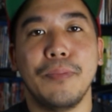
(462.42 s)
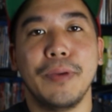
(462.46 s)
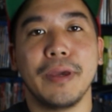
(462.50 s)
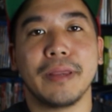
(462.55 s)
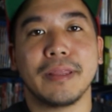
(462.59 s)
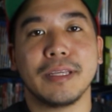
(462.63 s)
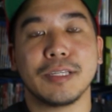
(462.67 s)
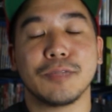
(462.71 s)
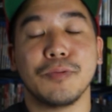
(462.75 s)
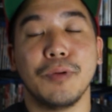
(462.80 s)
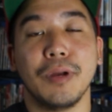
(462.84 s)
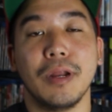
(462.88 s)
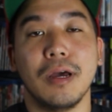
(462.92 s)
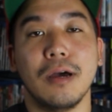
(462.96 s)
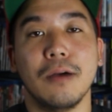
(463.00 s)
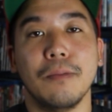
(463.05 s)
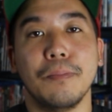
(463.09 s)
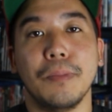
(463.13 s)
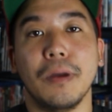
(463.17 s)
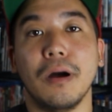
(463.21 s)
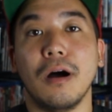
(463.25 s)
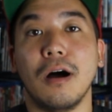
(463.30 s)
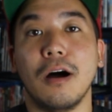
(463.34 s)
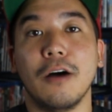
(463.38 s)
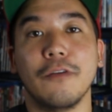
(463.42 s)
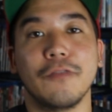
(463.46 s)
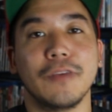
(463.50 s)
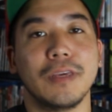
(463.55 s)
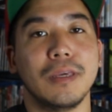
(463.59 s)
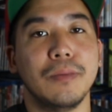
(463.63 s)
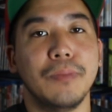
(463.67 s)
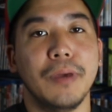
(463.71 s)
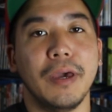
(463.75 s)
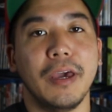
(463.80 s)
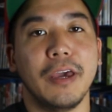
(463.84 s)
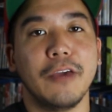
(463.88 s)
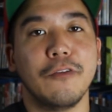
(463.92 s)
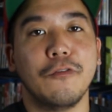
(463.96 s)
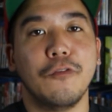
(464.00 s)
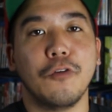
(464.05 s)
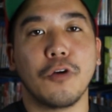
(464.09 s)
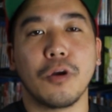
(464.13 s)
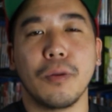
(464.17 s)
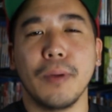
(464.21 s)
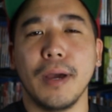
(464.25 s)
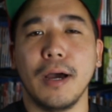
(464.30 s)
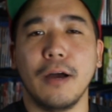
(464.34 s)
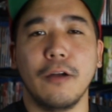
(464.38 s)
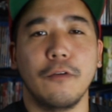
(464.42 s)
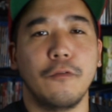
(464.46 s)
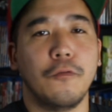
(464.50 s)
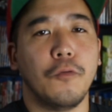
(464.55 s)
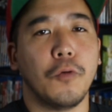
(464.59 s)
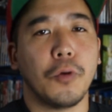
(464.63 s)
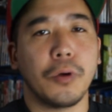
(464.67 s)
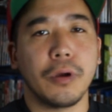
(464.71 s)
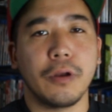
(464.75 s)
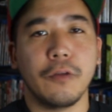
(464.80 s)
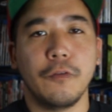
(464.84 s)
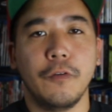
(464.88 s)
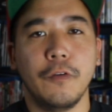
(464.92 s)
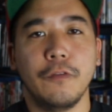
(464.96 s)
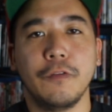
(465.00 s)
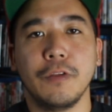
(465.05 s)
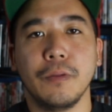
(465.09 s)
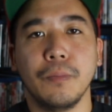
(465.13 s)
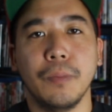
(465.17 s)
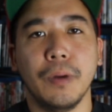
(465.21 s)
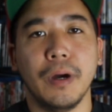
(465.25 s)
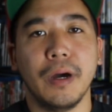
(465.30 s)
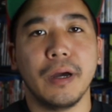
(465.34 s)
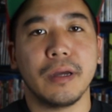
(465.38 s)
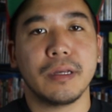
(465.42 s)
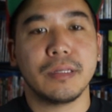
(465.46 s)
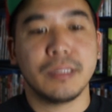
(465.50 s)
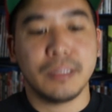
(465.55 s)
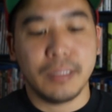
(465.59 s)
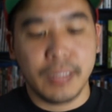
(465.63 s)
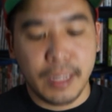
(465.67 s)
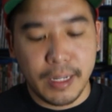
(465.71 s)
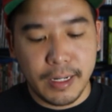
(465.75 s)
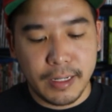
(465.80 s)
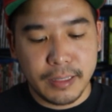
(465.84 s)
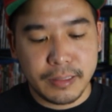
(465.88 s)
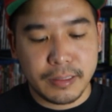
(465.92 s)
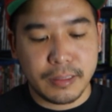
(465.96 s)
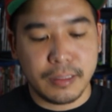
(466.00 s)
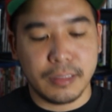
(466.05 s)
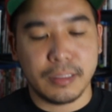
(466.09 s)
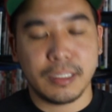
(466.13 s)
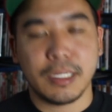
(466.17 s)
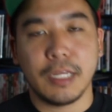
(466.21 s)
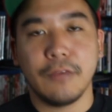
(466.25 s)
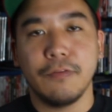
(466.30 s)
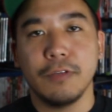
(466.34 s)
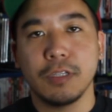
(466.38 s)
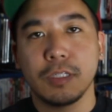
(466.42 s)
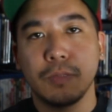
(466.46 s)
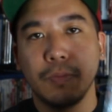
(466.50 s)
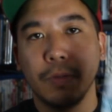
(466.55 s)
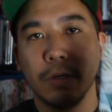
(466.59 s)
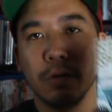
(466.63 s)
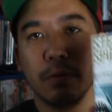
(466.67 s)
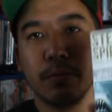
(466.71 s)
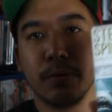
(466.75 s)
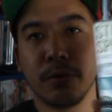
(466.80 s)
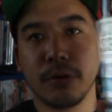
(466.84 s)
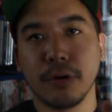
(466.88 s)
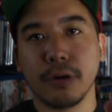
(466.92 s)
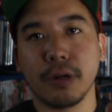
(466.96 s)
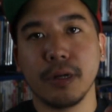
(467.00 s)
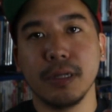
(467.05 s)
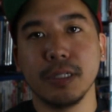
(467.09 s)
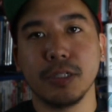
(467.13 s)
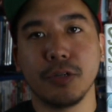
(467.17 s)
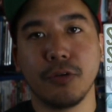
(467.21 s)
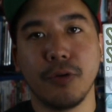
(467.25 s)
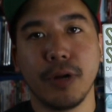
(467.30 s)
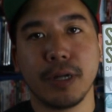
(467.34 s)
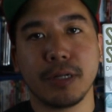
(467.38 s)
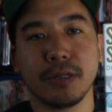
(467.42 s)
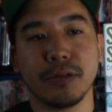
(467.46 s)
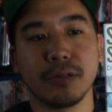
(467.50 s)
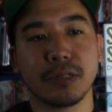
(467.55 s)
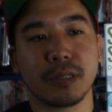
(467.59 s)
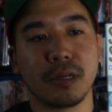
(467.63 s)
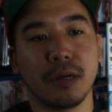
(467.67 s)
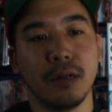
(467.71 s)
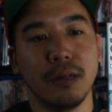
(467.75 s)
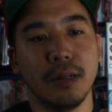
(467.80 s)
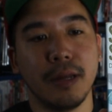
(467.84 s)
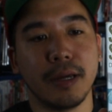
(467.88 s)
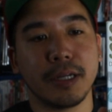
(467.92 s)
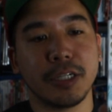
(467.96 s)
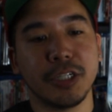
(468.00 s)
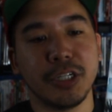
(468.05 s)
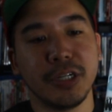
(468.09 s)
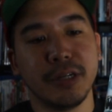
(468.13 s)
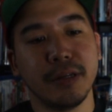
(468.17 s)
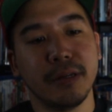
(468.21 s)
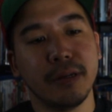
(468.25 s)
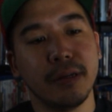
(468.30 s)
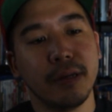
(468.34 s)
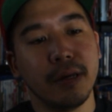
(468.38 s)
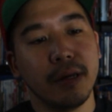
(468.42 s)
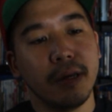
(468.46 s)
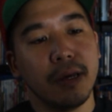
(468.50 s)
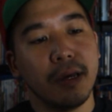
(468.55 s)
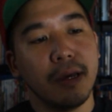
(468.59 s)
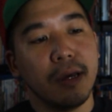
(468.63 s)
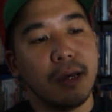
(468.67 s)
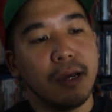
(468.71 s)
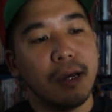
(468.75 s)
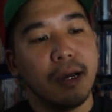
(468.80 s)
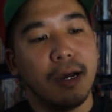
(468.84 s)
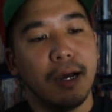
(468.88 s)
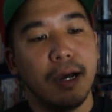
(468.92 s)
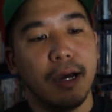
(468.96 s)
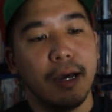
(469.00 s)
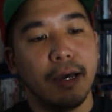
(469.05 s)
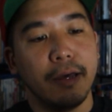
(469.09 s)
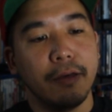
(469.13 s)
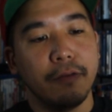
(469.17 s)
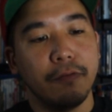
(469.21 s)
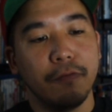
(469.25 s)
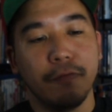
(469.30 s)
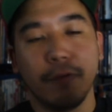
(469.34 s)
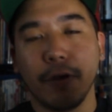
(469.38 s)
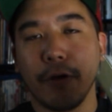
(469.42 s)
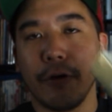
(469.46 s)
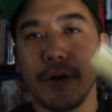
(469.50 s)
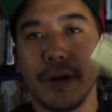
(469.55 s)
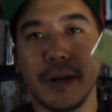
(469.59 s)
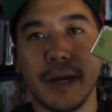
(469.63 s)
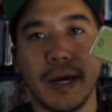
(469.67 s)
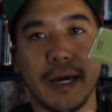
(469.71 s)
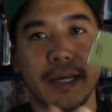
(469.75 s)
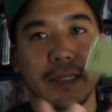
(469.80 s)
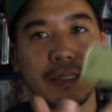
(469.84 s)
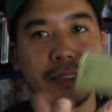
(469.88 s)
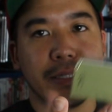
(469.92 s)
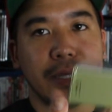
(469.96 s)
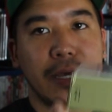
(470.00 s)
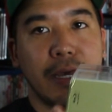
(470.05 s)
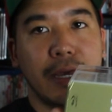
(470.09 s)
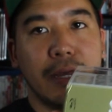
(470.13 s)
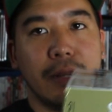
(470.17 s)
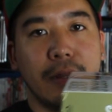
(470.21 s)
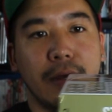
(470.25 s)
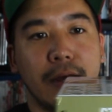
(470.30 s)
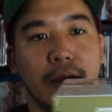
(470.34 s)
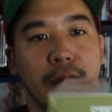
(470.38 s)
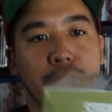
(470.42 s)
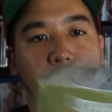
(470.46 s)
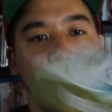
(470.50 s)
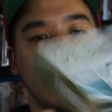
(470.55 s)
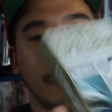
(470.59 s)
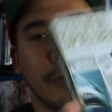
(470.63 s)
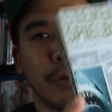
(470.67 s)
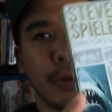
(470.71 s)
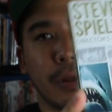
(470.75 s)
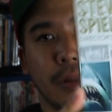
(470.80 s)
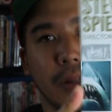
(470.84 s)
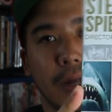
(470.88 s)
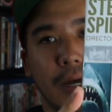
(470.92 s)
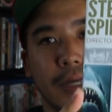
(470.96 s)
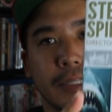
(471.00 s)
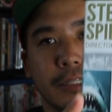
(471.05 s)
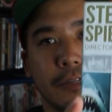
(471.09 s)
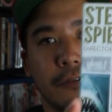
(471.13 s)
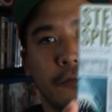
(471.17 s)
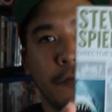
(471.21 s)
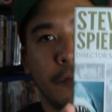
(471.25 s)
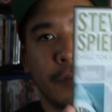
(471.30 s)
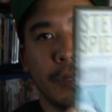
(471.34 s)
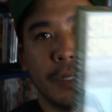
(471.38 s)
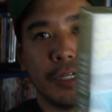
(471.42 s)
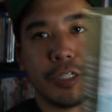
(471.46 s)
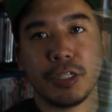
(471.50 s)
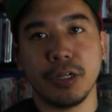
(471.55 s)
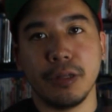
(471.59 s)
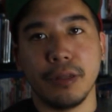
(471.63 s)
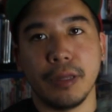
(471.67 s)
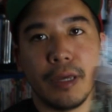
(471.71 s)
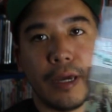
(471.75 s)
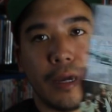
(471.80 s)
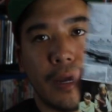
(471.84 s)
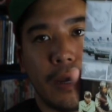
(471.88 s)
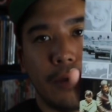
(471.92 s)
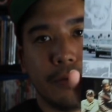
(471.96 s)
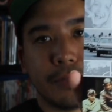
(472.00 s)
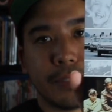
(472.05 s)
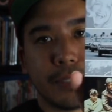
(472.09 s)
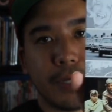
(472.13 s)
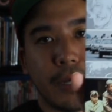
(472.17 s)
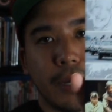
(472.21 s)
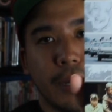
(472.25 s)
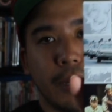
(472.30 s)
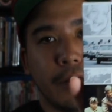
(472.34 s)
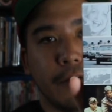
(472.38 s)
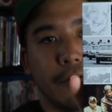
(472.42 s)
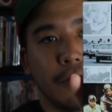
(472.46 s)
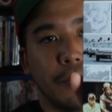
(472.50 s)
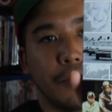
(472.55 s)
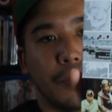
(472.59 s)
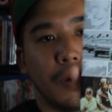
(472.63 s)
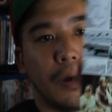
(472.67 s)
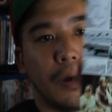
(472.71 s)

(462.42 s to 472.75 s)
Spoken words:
I picked this one up off eBay for about $40 to $50, and it's the Steven Spielberg Director's Collection. Very nice set, very glossy finish on the outside of the